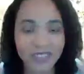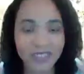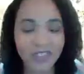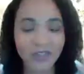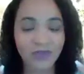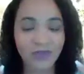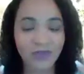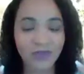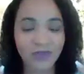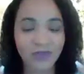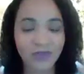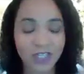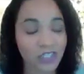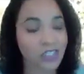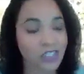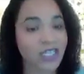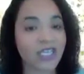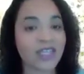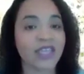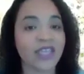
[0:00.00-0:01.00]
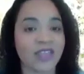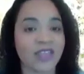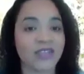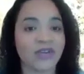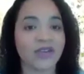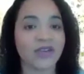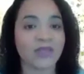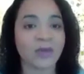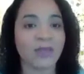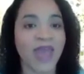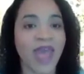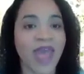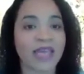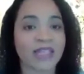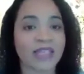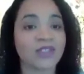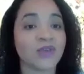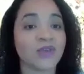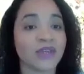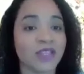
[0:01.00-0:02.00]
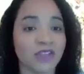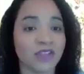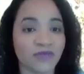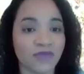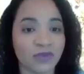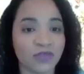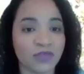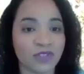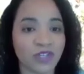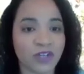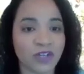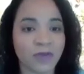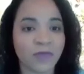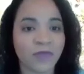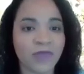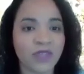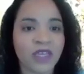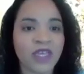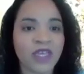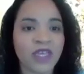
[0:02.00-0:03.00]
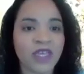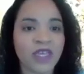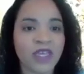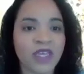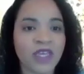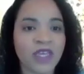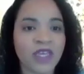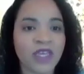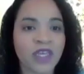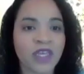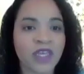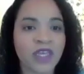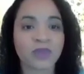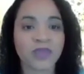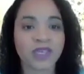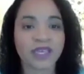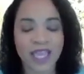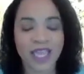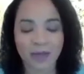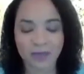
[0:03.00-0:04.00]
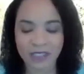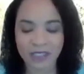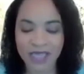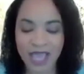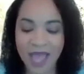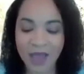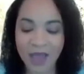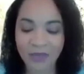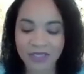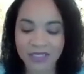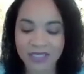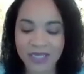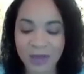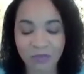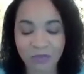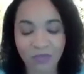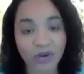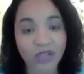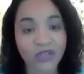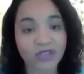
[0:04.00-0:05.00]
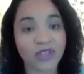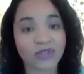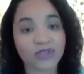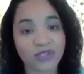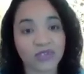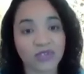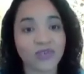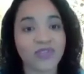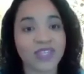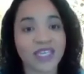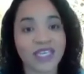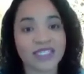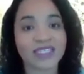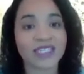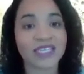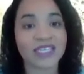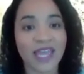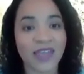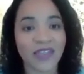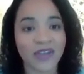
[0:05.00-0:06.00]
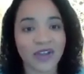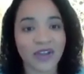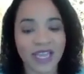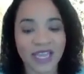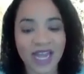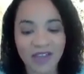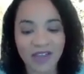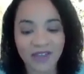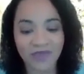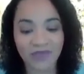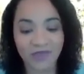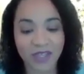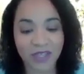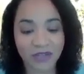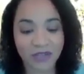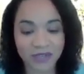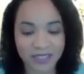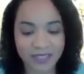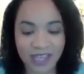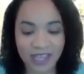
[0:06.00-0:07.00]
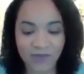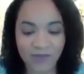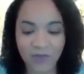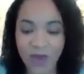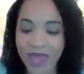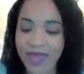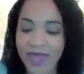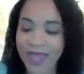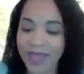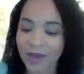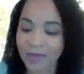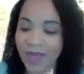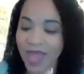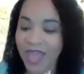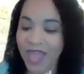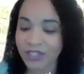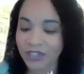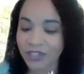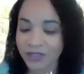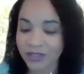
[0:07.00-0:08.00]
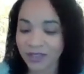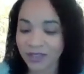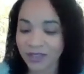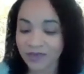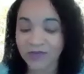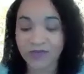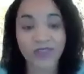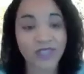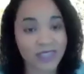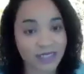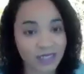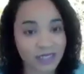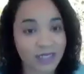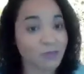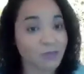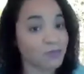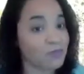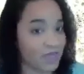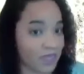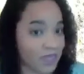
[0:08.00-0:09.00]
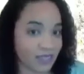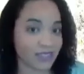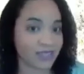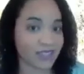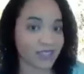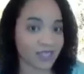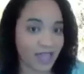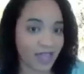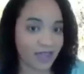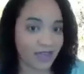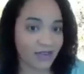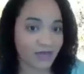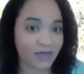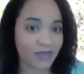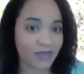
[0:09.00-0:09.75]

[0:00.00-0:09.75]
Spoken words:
is functioning either in the past or in the future. So it's being able to, I would say, bring those two things together. Can I feel safe while I am actually physically being safe?